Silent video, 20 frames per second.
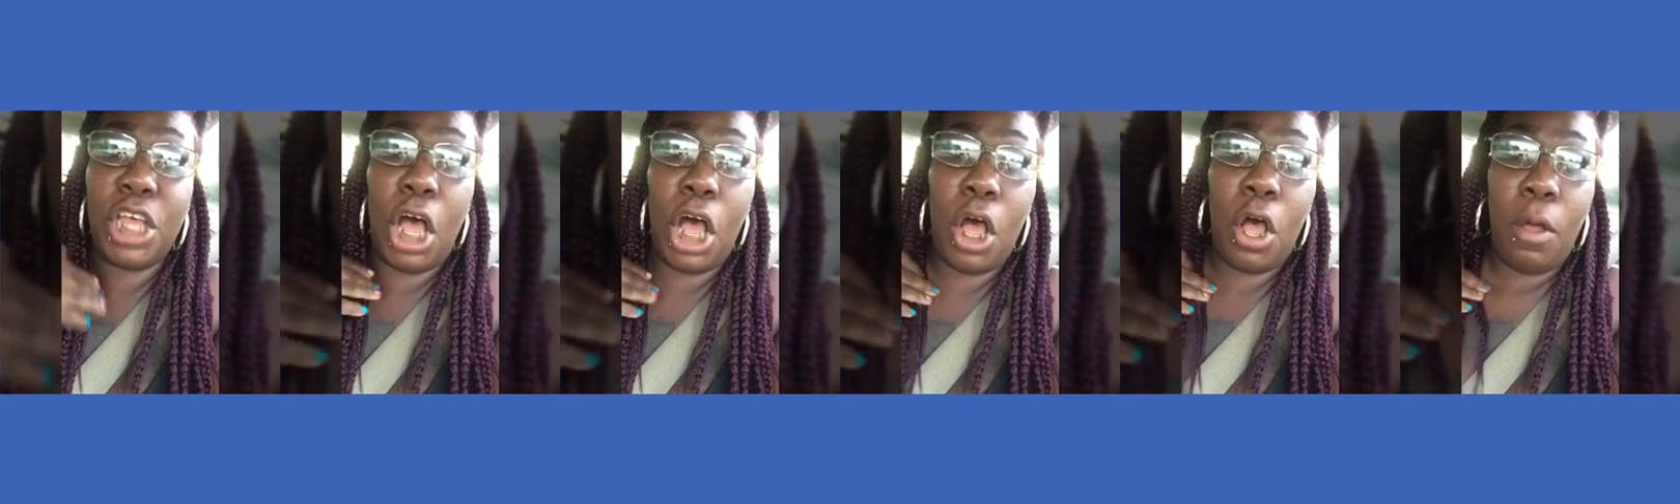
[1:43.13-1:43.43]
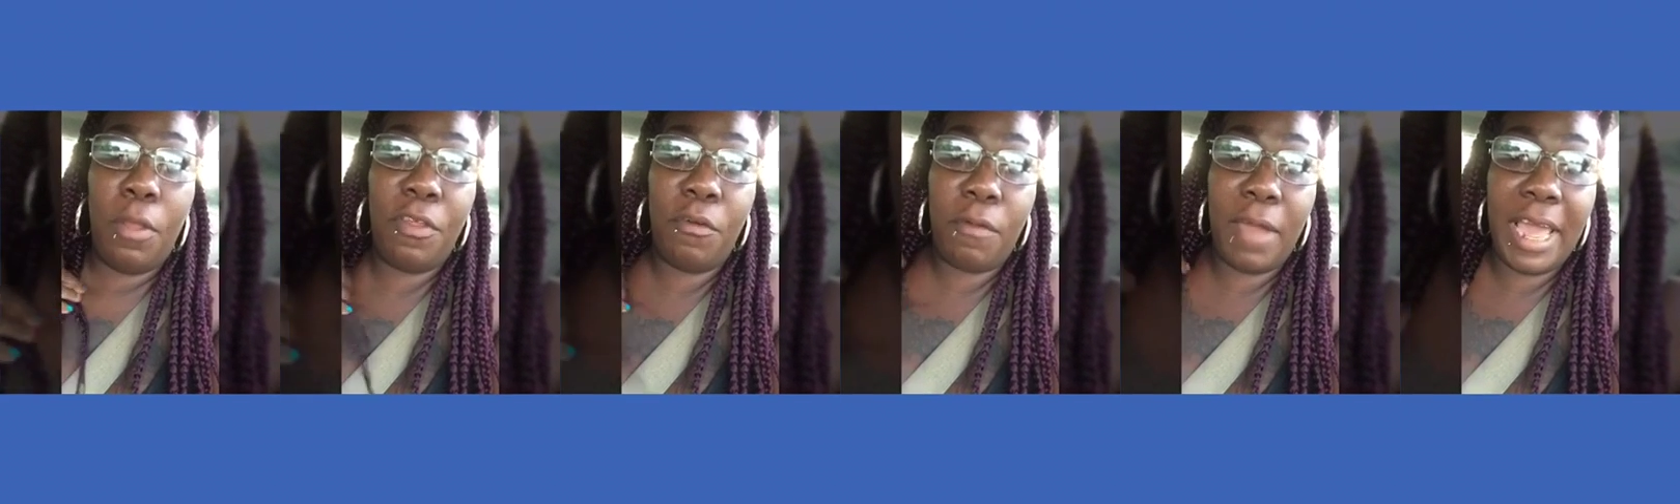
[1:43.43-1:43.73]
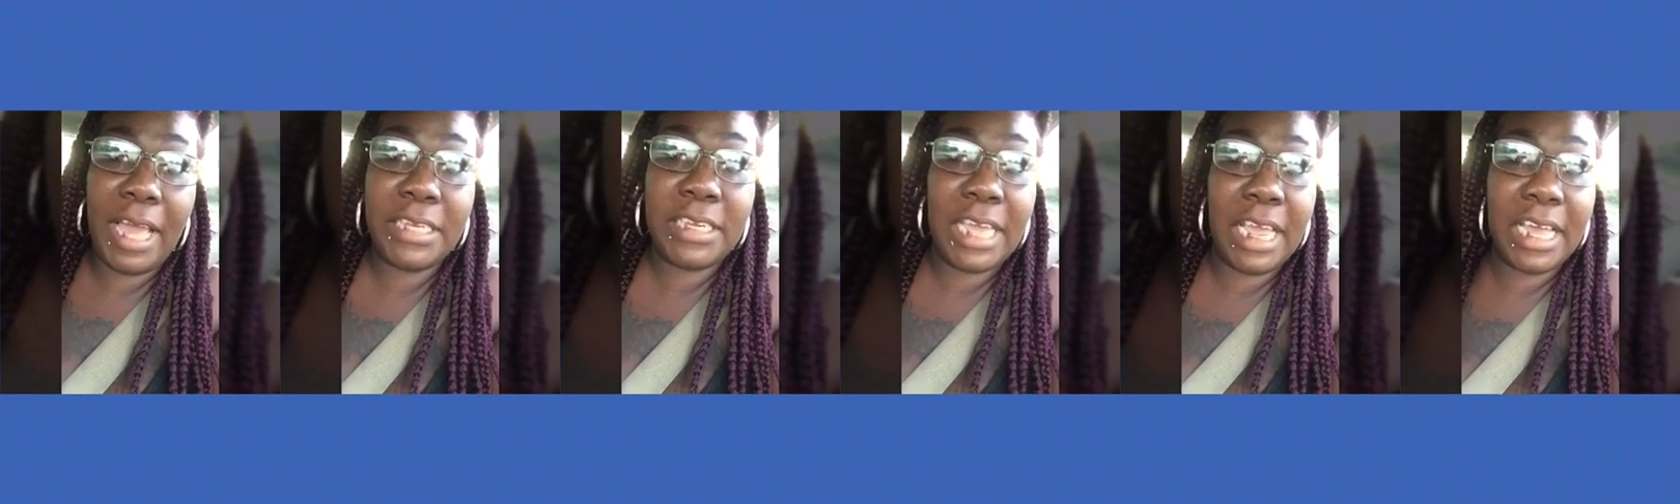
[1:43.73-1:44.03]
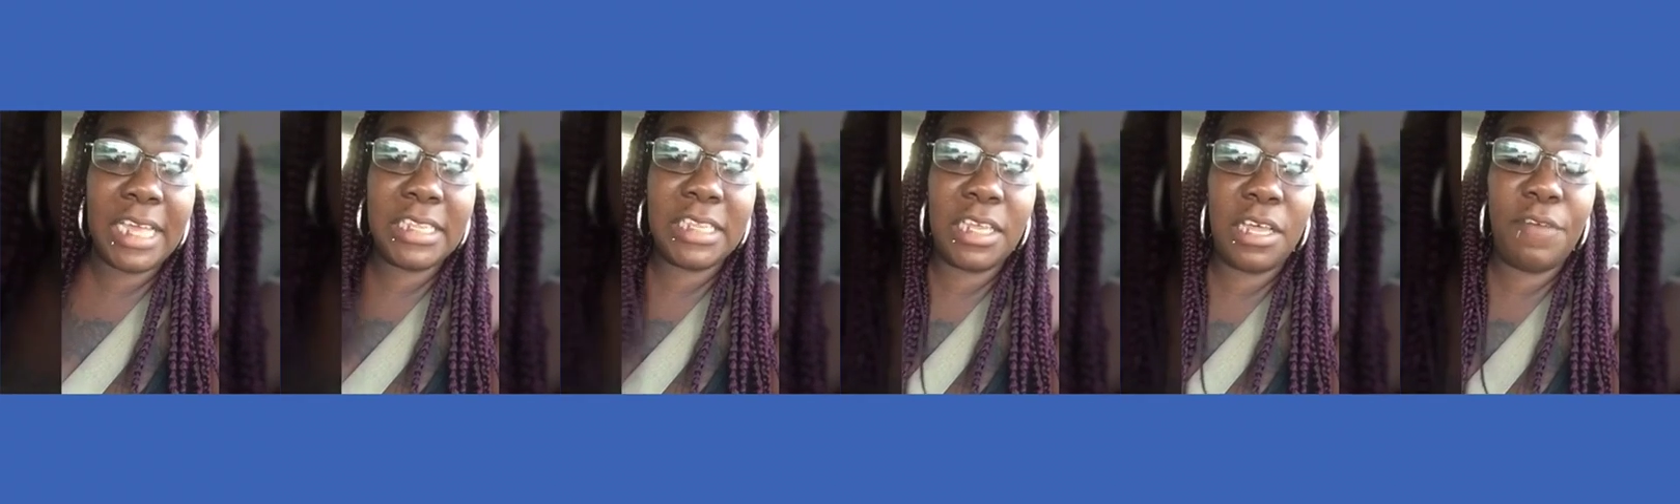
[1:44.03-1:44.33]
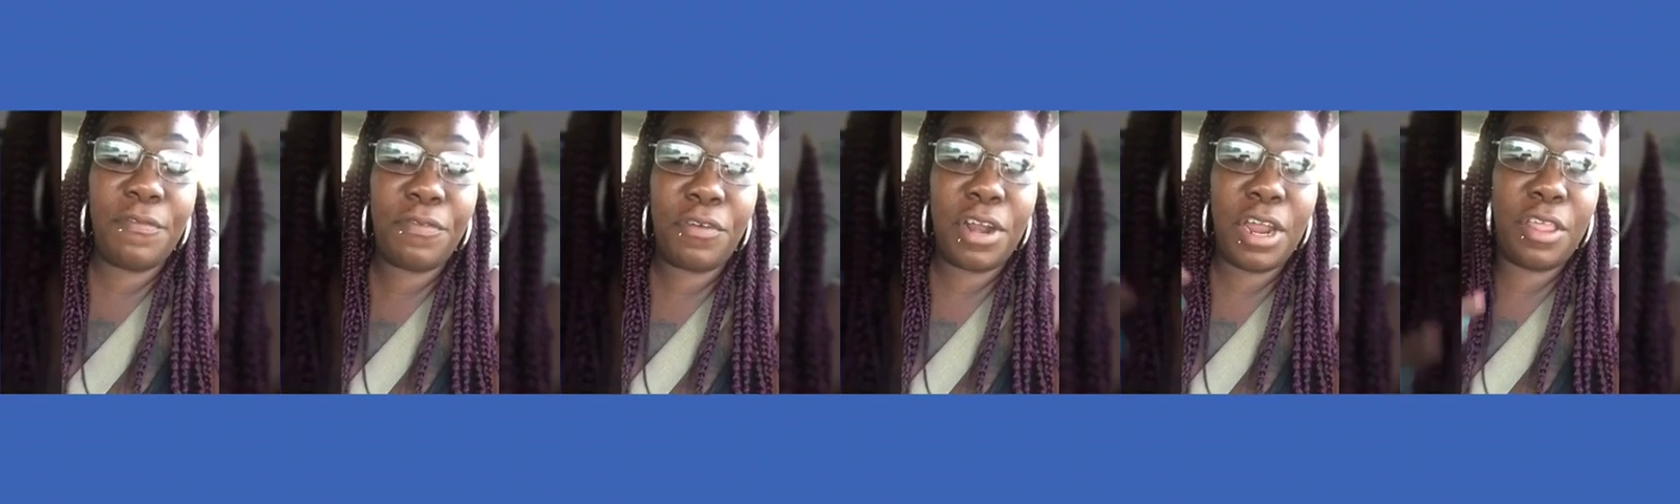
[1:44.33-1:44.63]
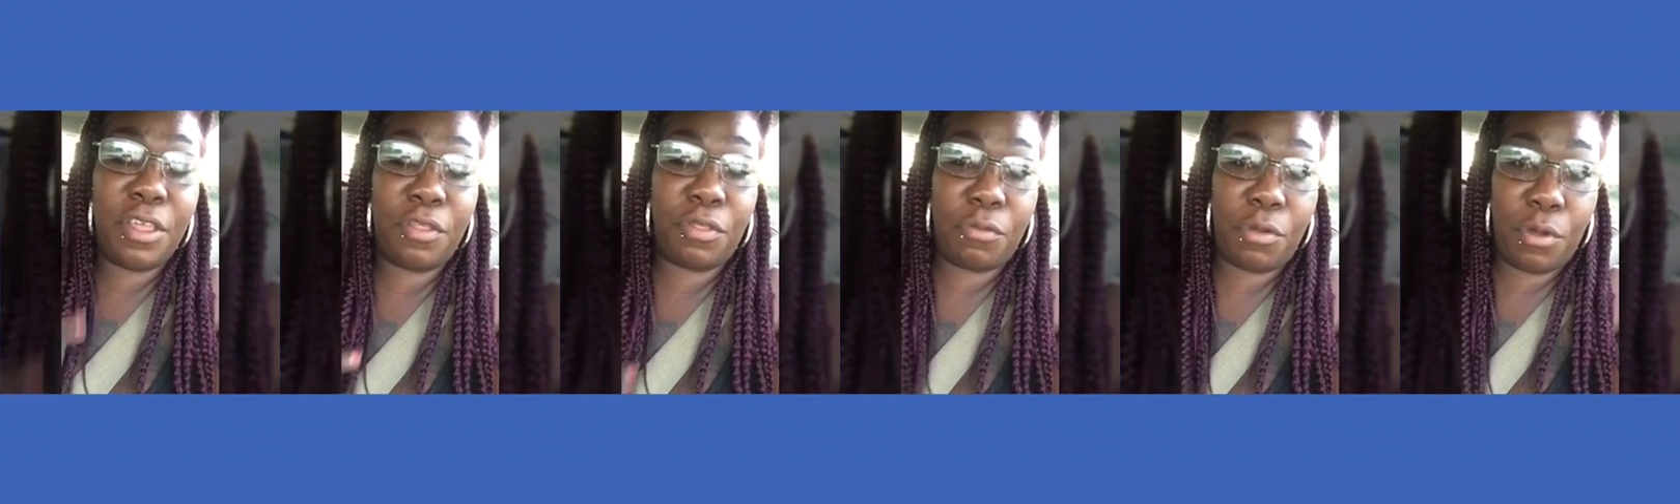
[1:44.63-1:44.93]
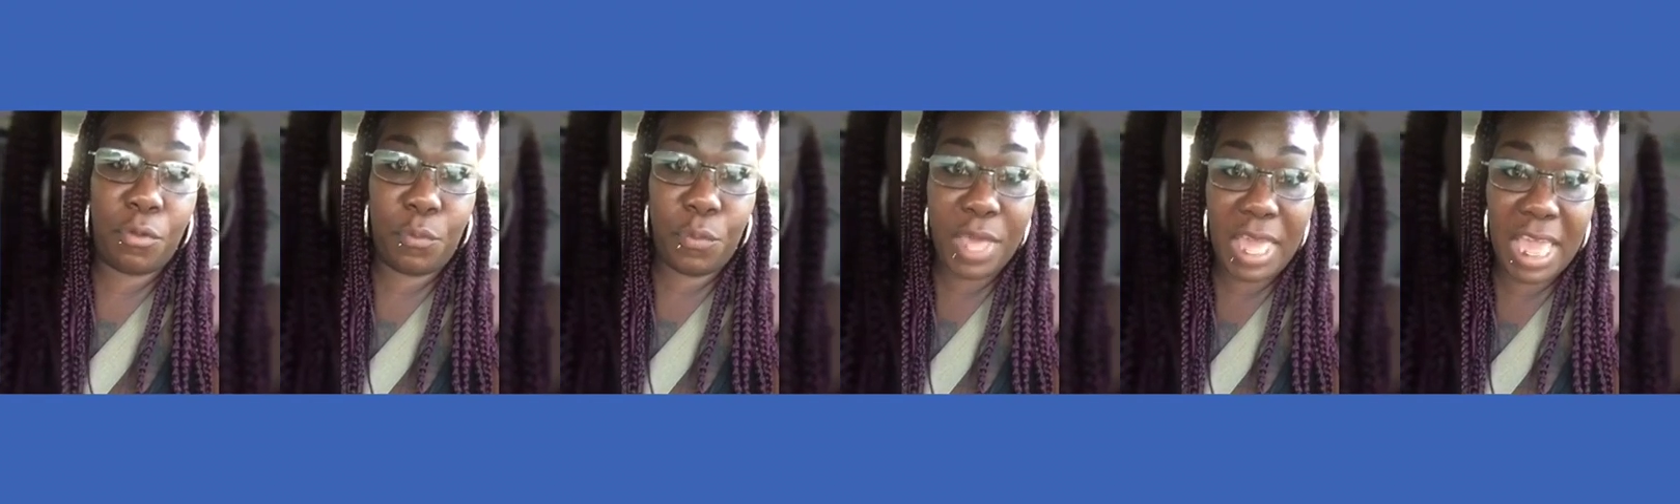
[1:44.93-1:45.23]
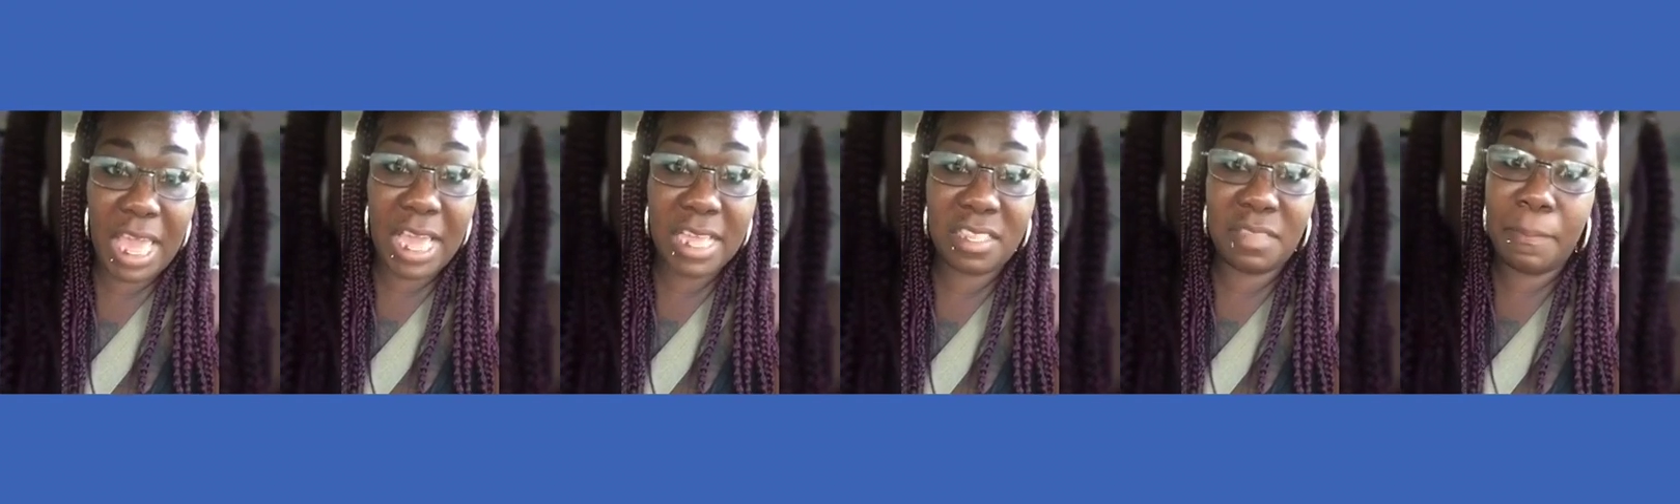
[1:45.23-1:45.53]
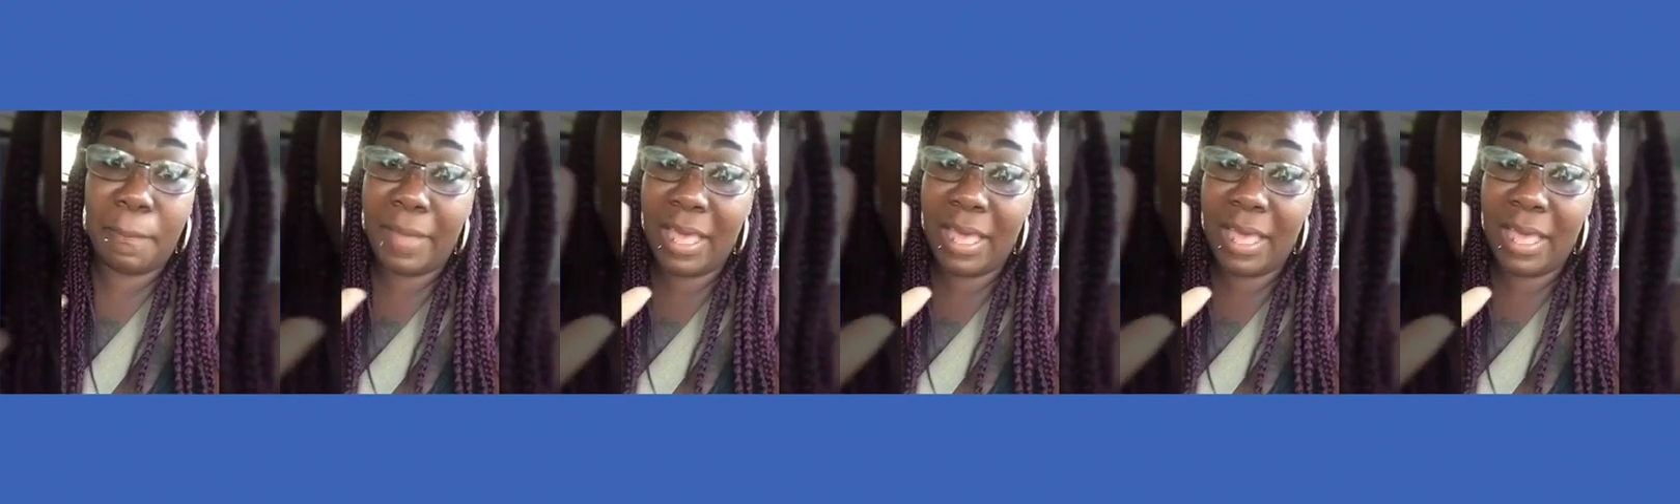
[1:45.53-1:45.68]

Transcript: So the rain check is good for another three weeks,